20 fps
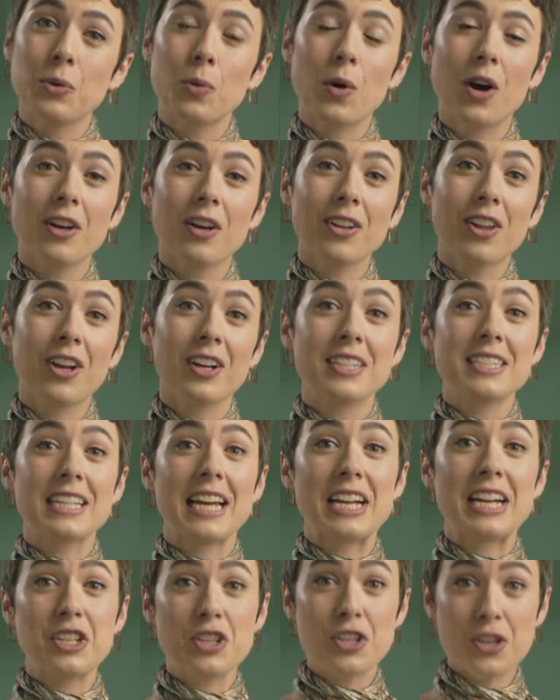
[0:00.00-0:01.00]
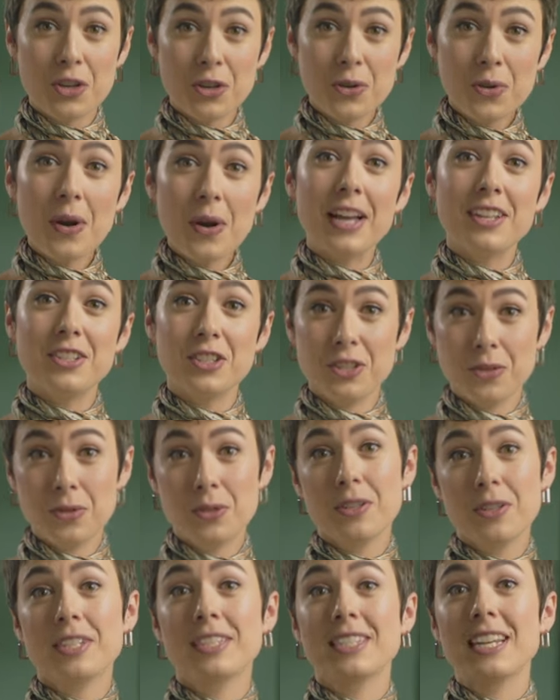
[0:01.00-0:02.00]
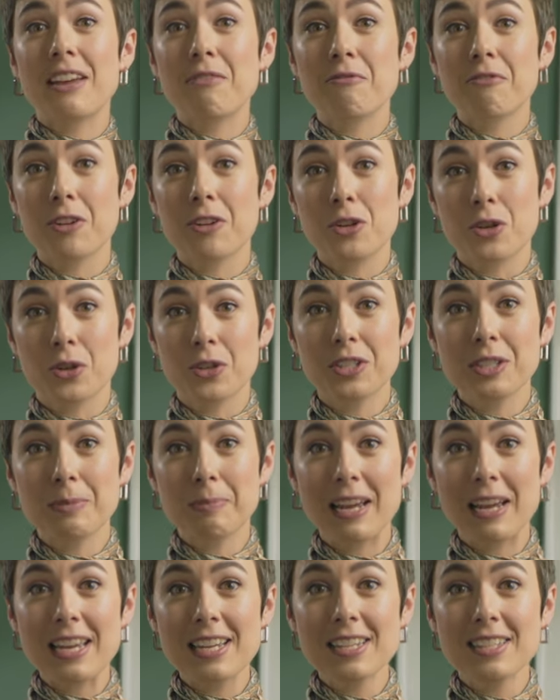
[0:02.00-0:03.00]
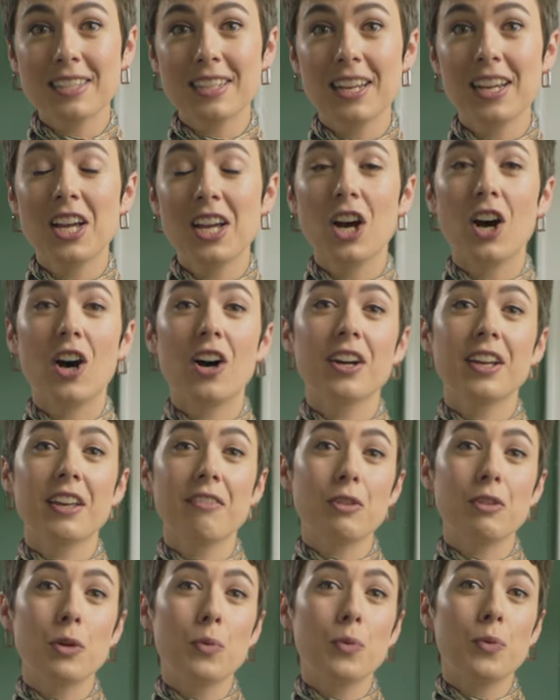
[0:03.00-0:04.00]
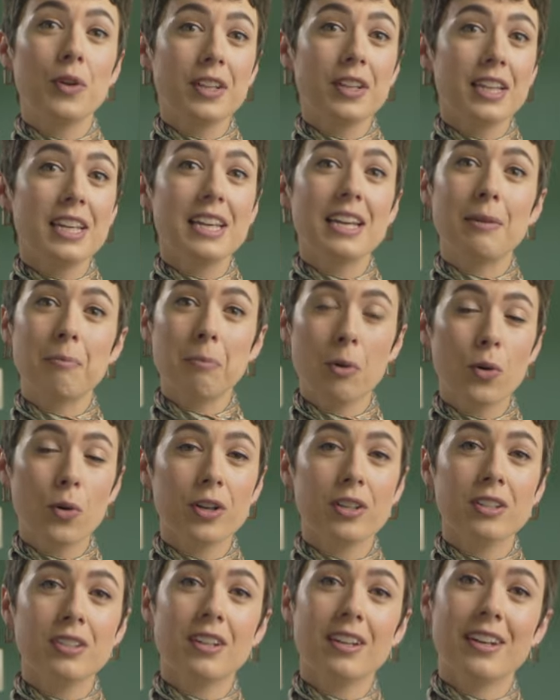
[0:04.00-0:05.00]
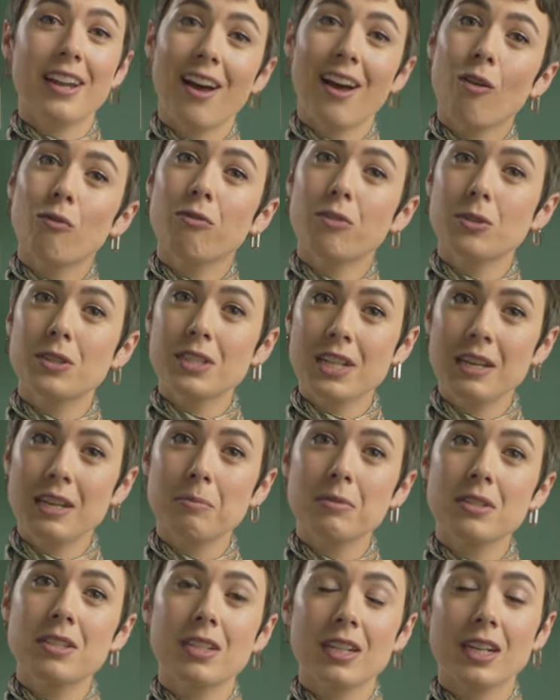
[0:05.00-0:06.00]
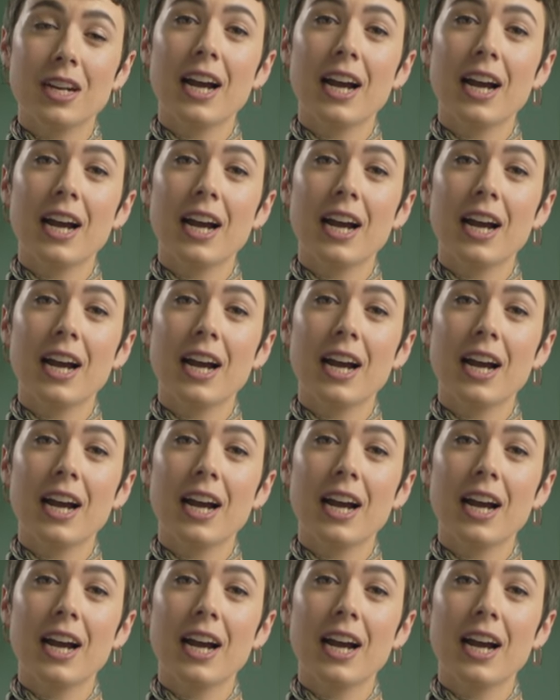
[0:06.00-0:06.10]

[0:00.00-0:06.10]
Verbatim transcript: to walk alongside you as you do the same for your space. I'll give you really important and helpful tips to